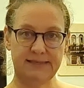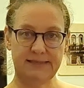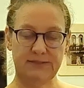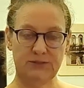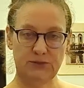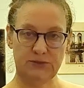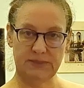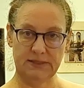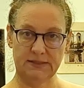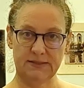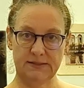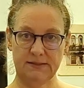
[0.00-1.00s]
it into
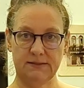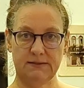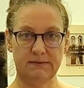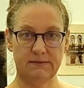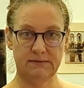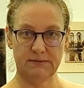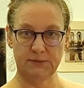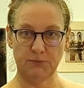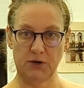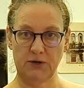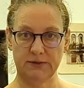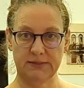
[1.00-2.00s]
6
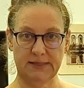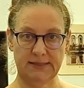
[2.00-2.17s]
small